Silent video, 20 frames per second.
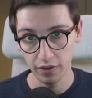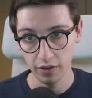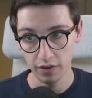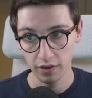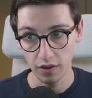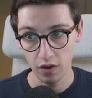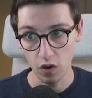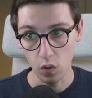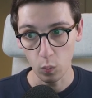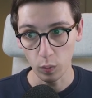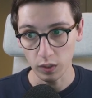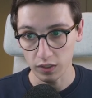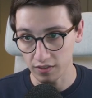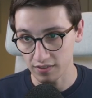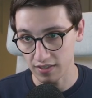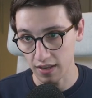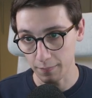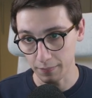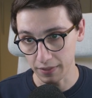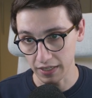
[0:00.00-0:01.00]
What does
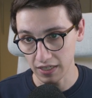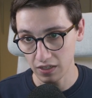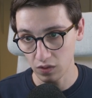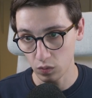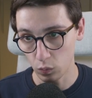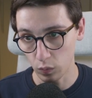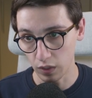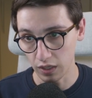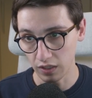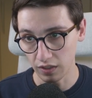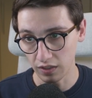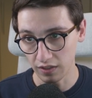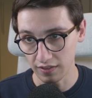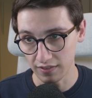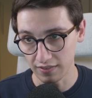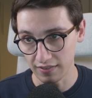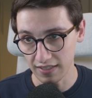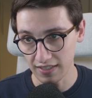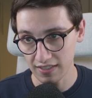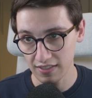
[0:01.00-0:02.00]
that mean? Well,
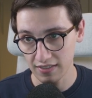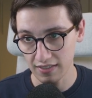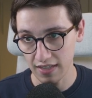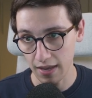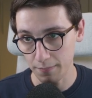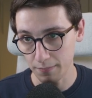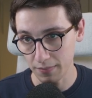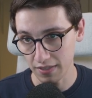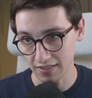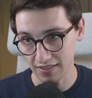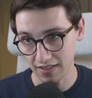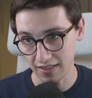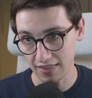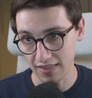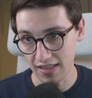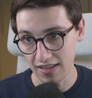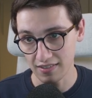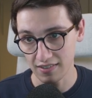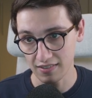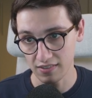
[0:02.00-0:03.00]
that means that
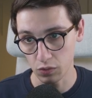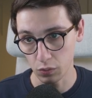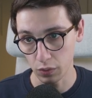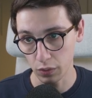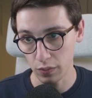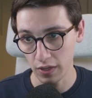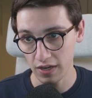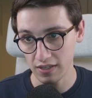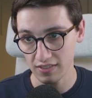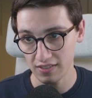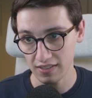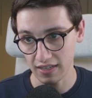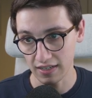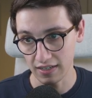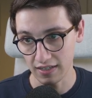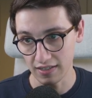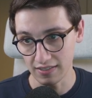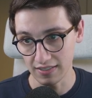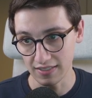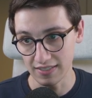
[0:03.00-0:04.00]
this is the request and
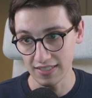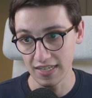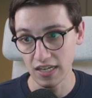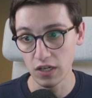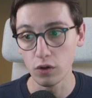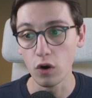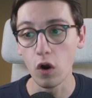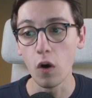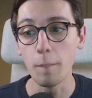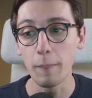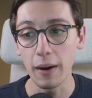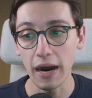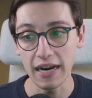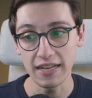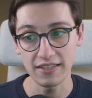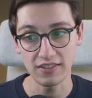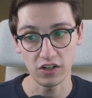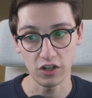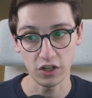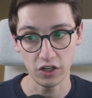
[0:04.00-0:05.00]
0 bytes
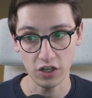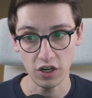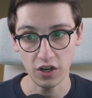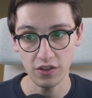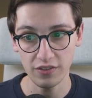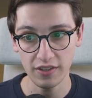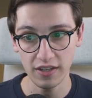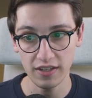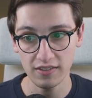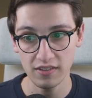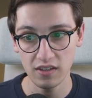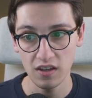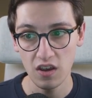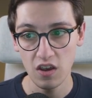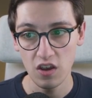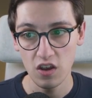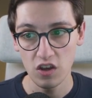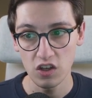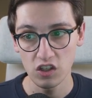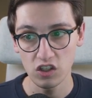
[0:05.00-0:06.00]
are the content.
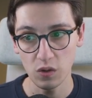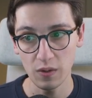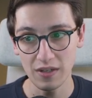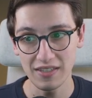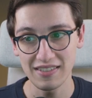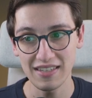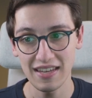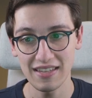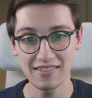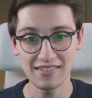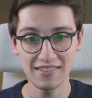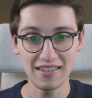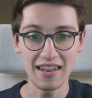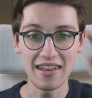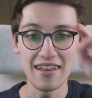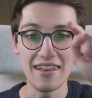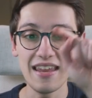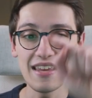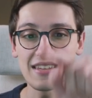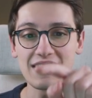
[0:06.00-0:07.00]
So it sends
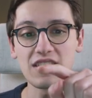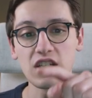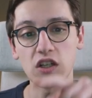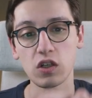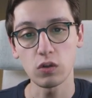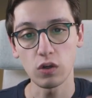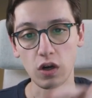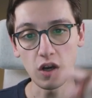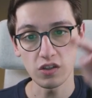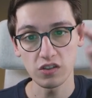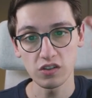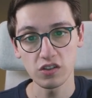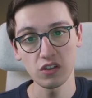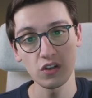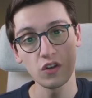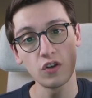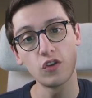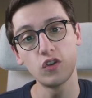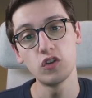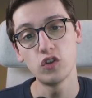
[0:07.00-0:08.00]
this across
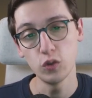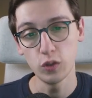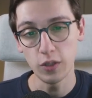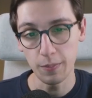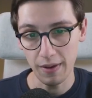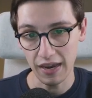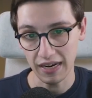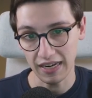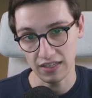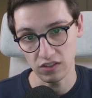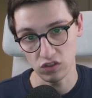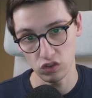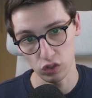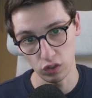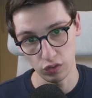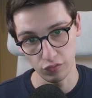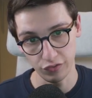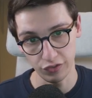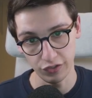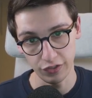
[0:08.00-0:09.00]
to the backend
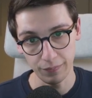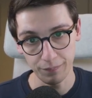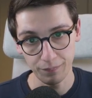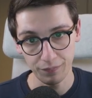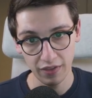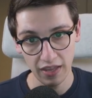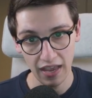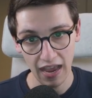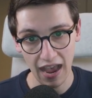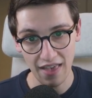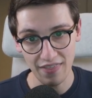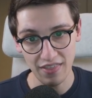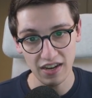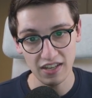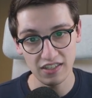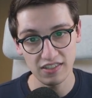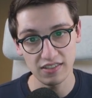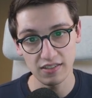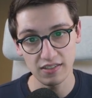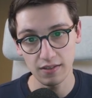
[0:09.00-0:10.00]
server. And that
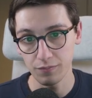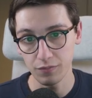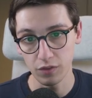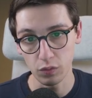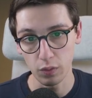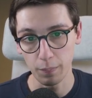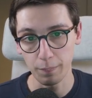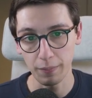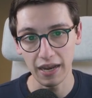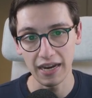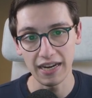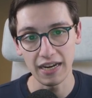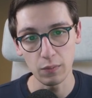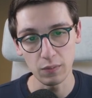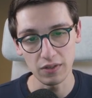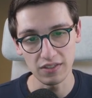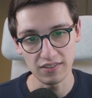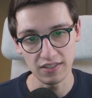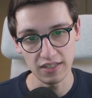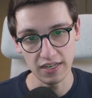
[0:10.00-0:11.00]
is the reply that we
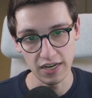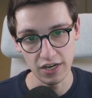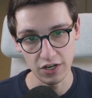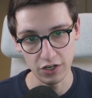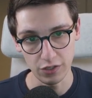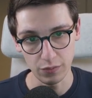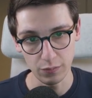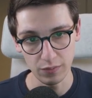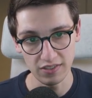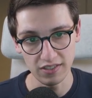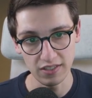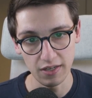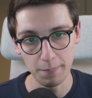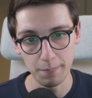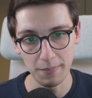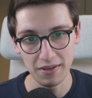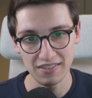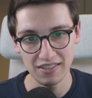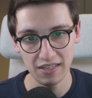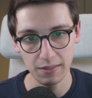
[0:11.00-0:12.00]
see here. We see the
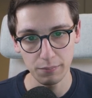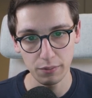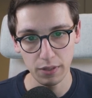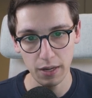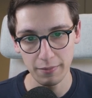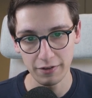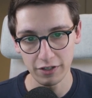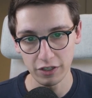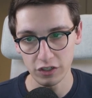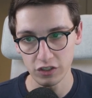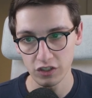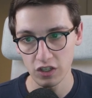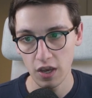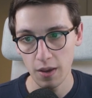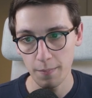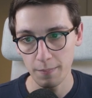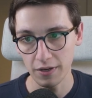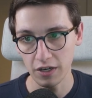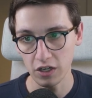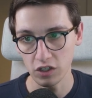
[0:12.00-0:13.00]
missing parameters
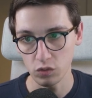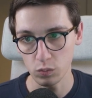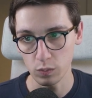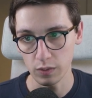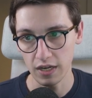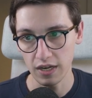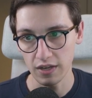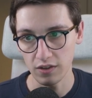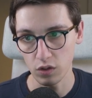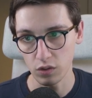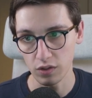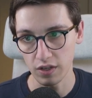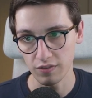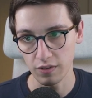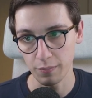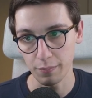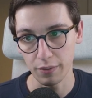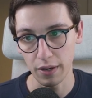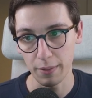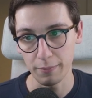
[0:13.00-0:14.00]
because we don't have the
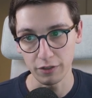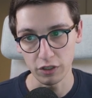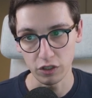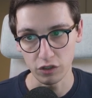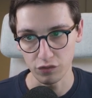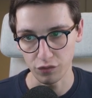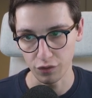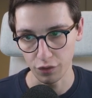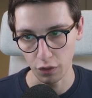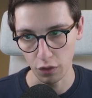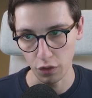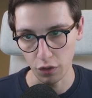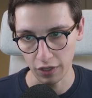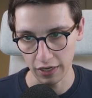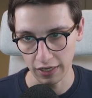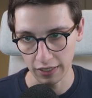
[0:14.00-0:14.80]
parameters for the login.